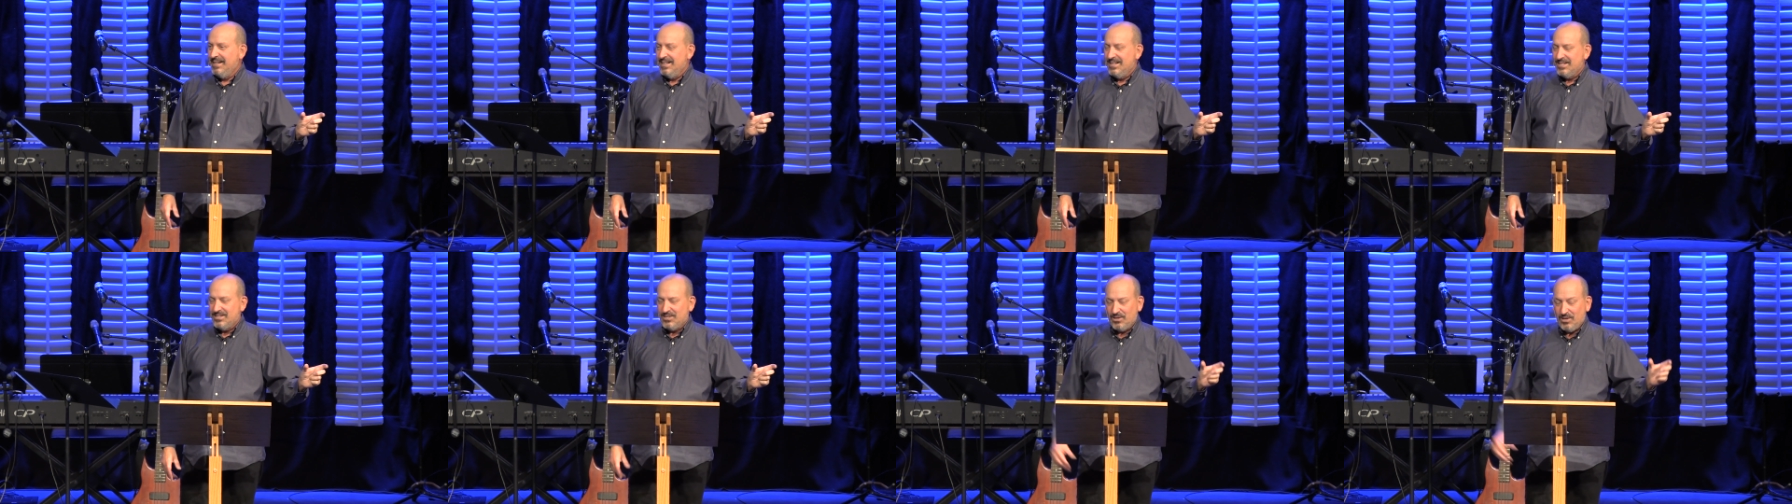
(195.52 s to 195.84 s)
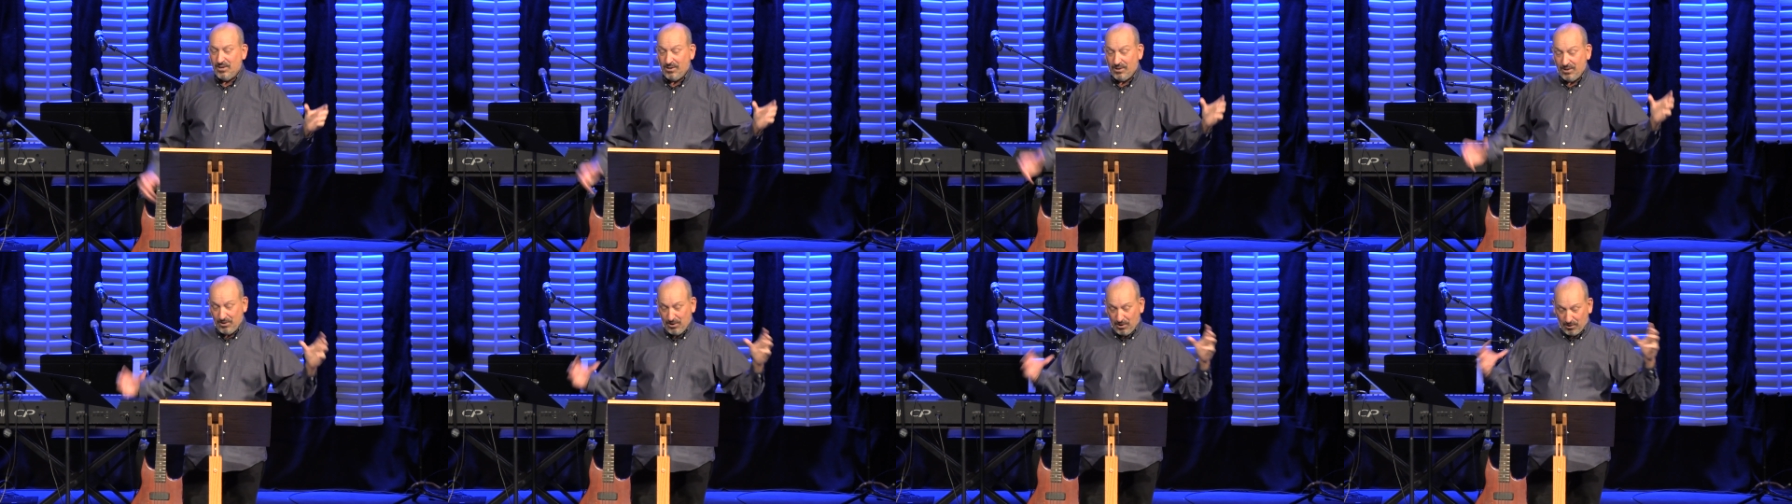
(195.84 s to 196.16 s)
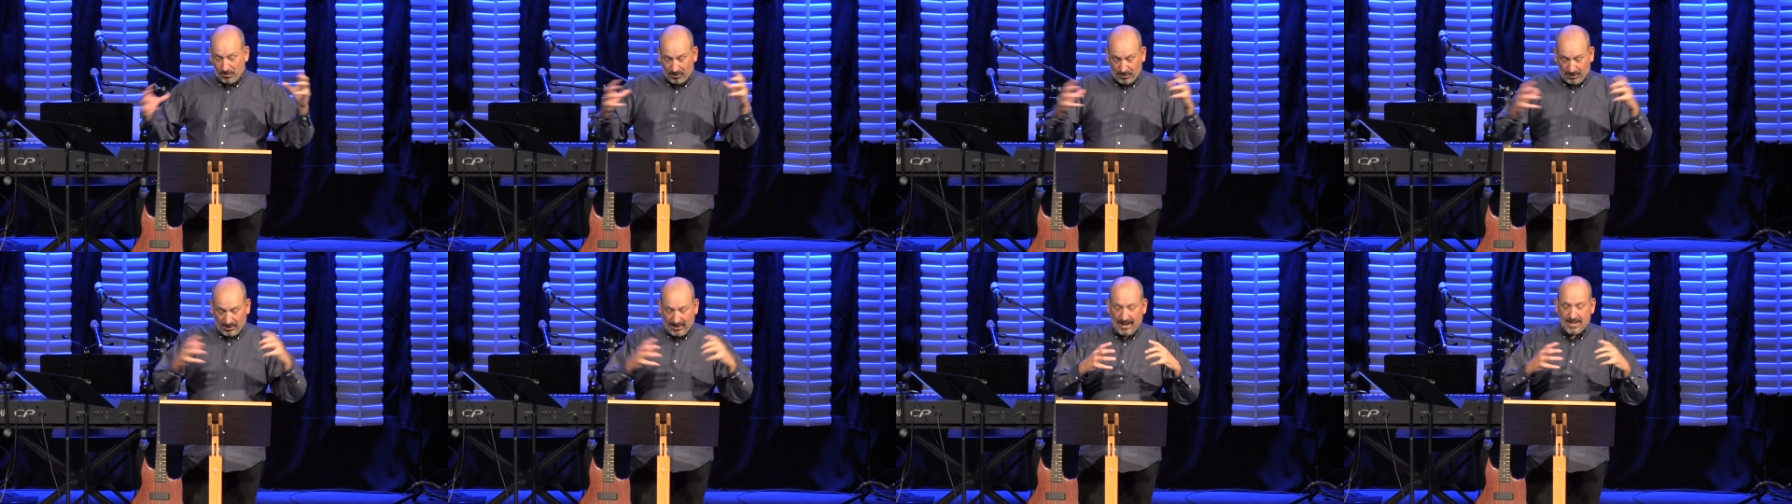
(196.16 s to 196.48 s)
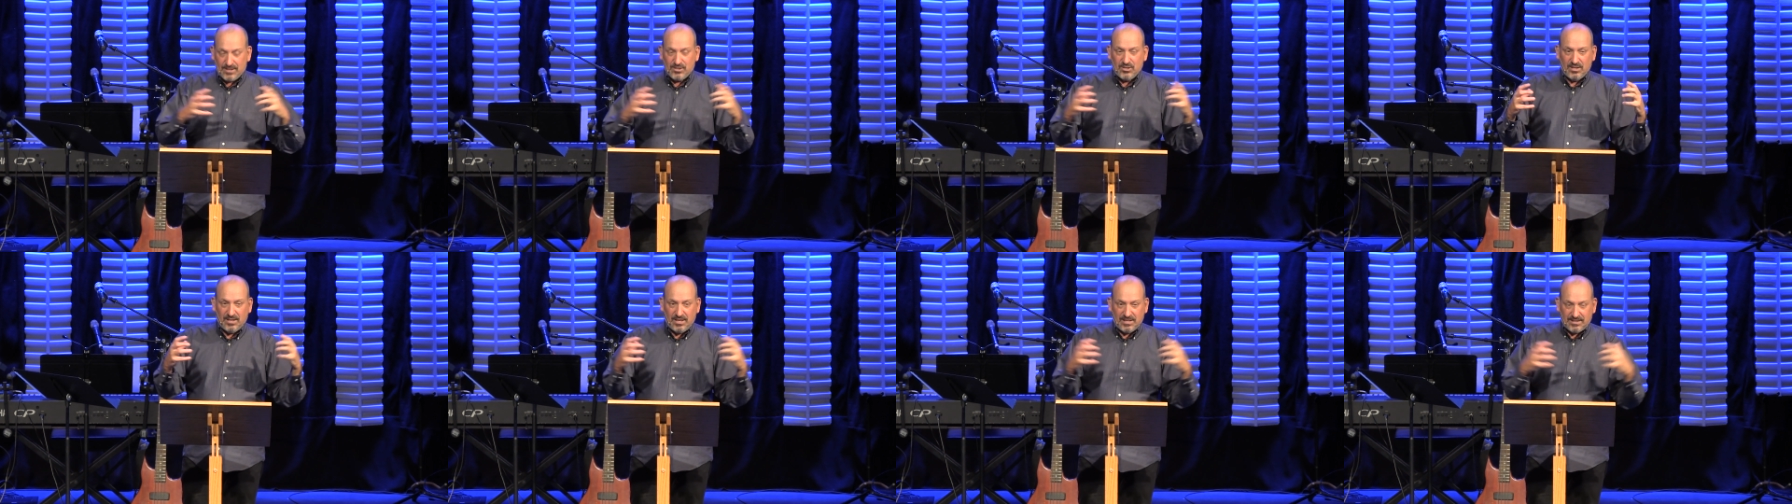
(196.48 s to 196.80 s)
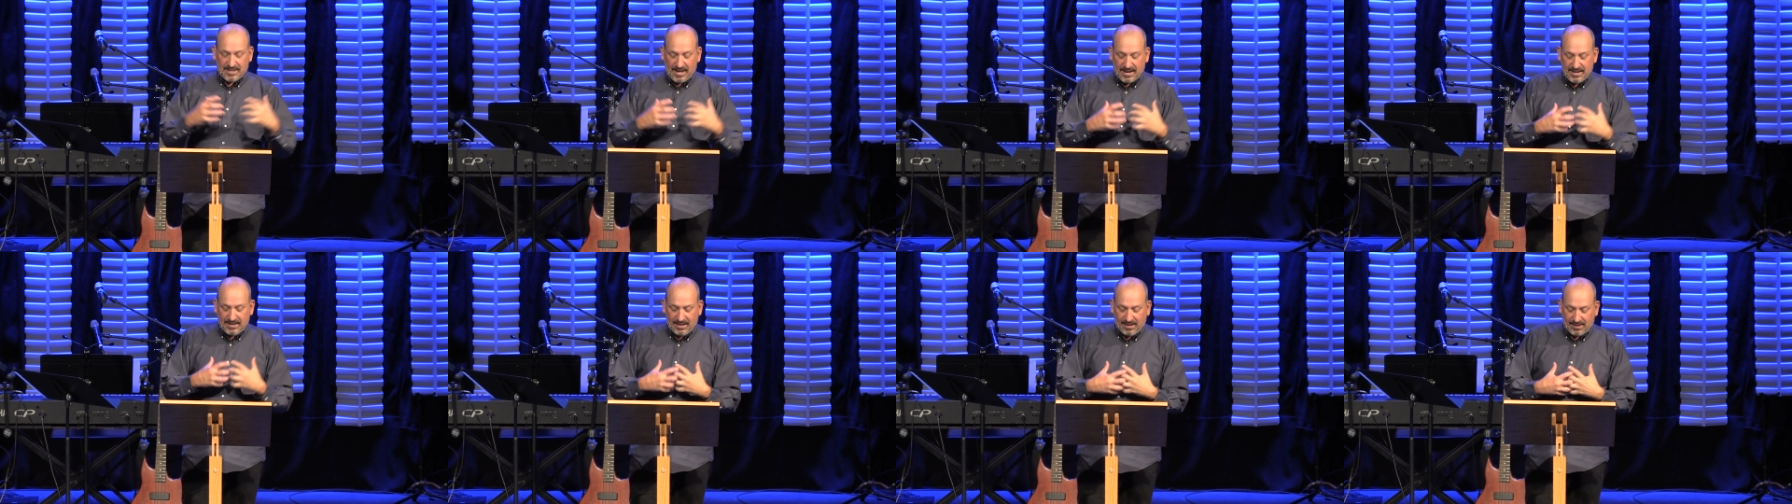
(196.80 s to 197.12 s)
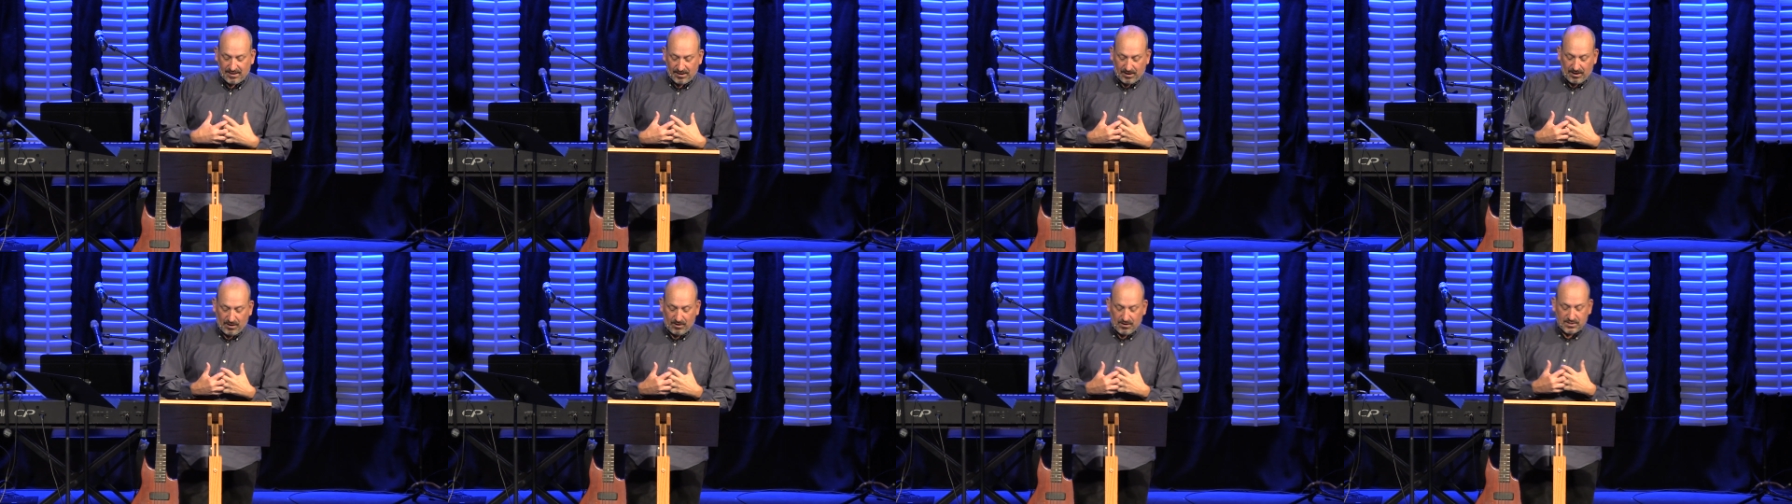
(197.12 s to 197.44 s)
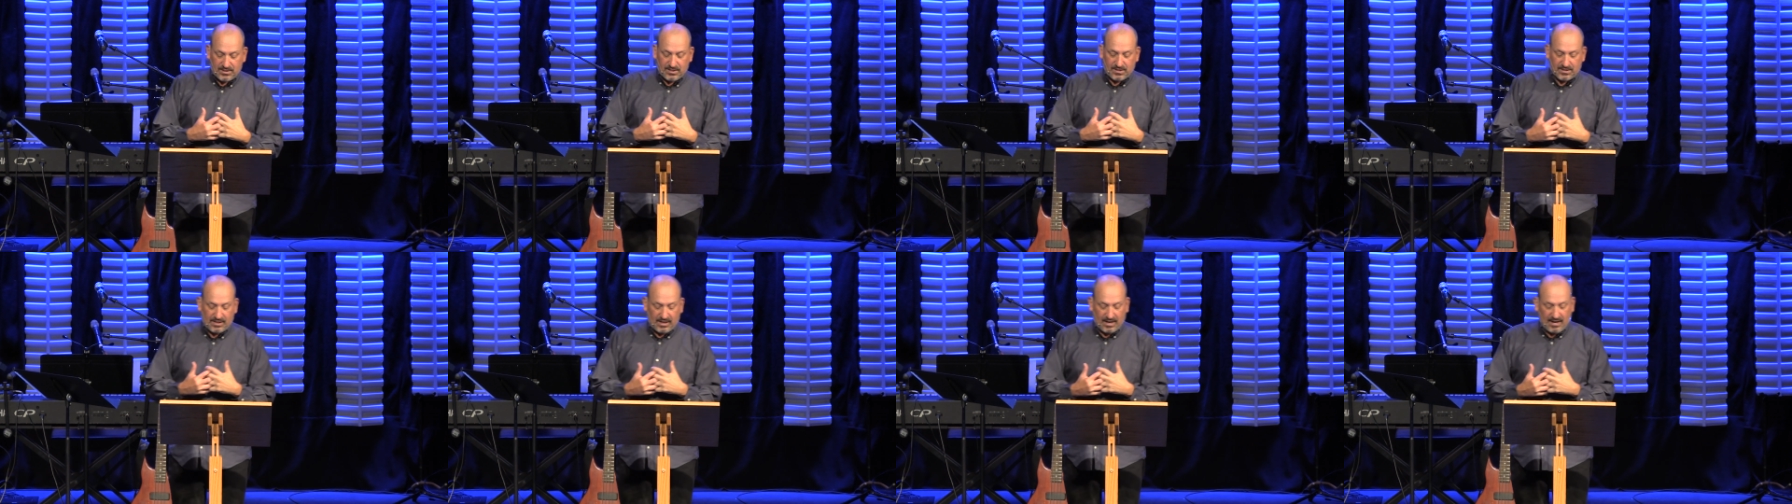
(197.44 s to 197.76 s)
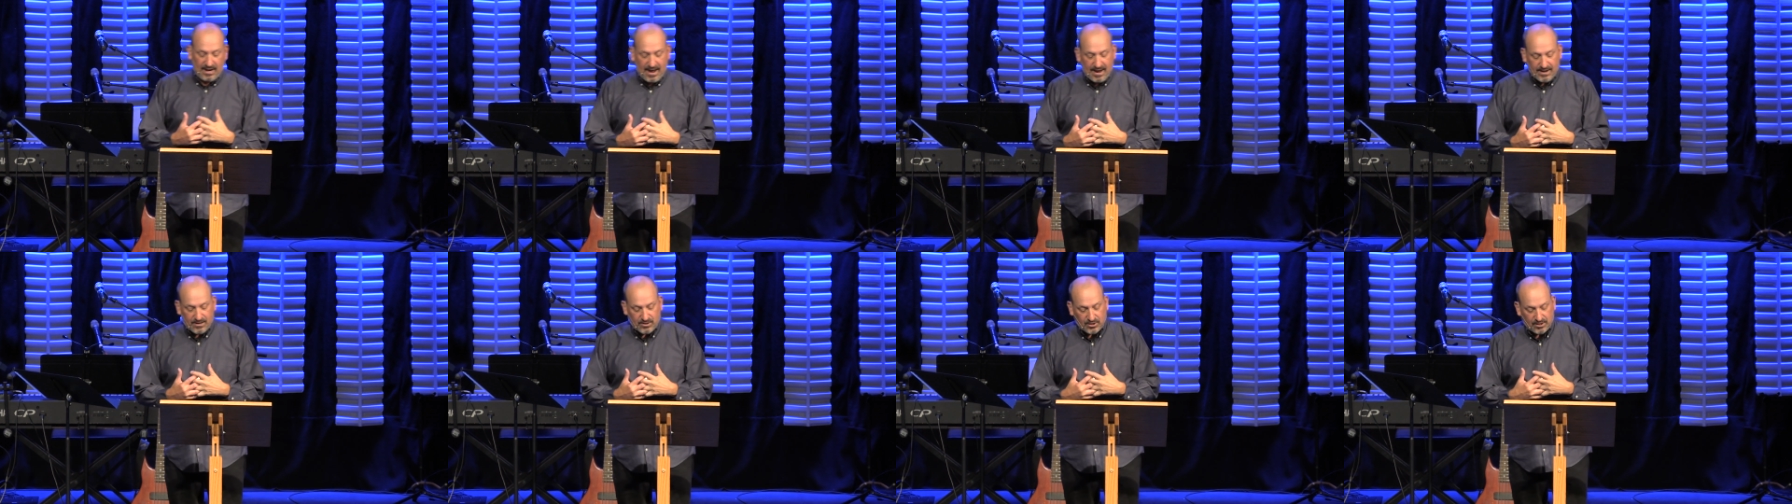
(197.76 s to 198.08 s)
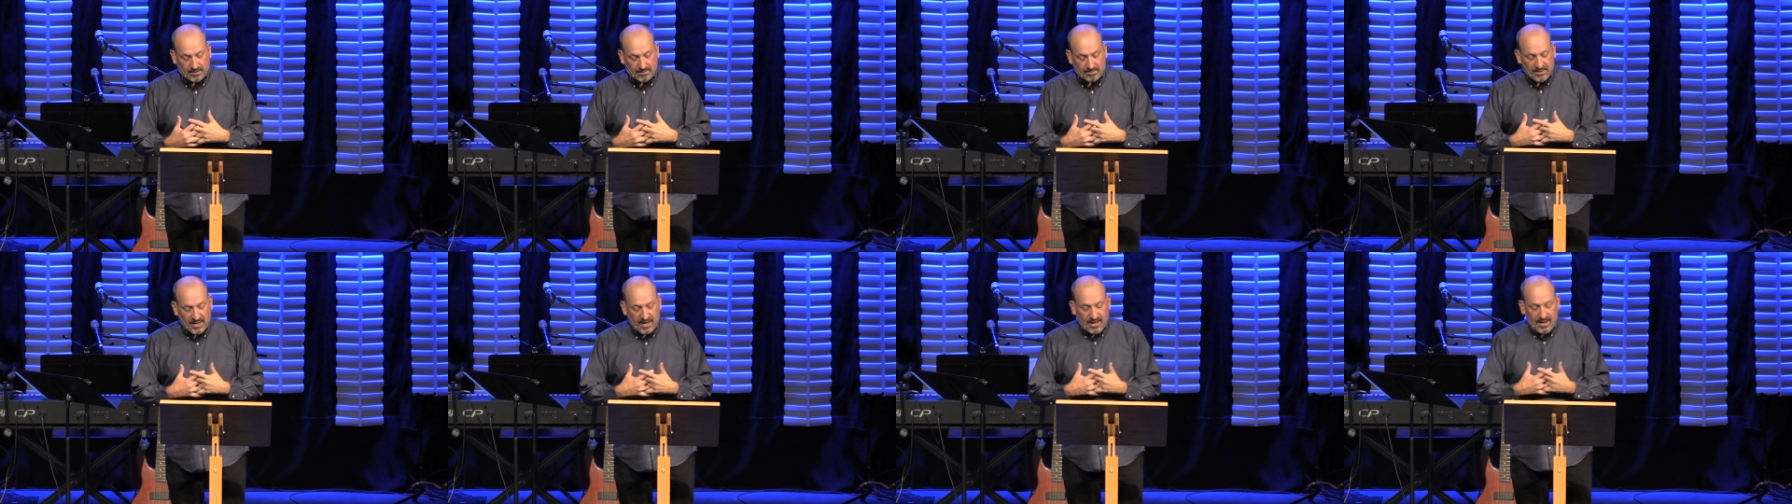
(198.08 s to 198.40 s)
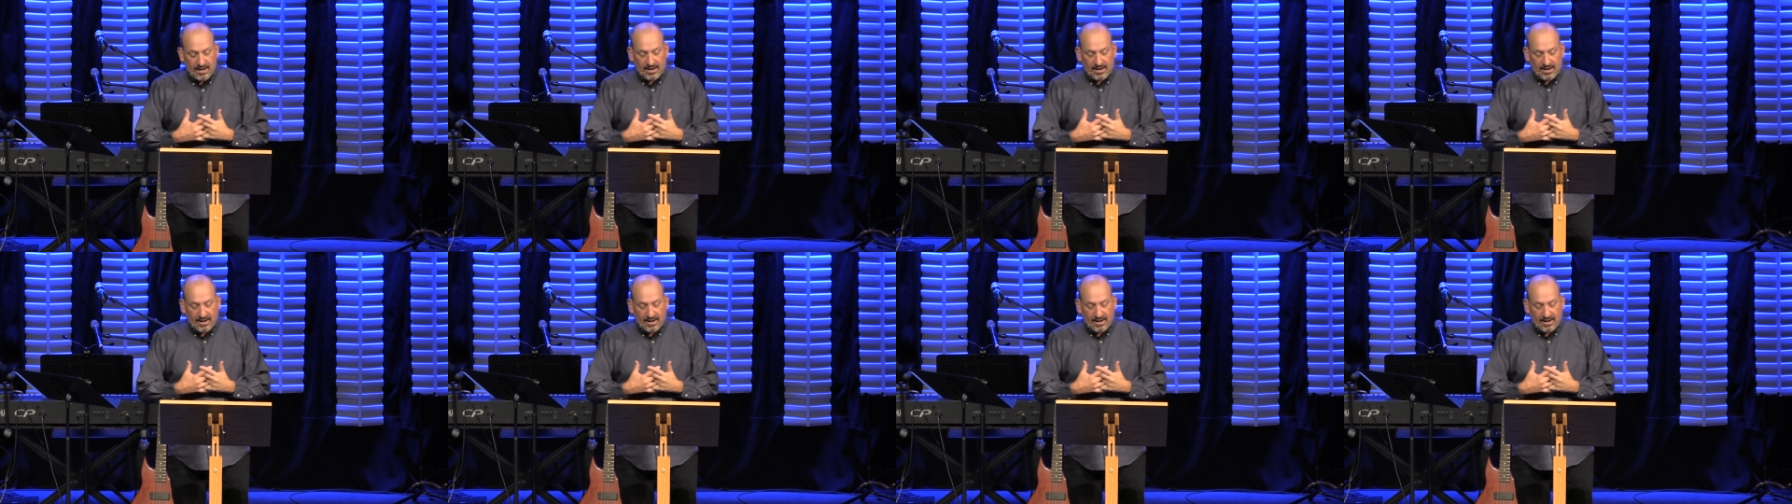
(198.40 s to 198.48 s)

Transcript: So you, are catching this idea that there is this connection.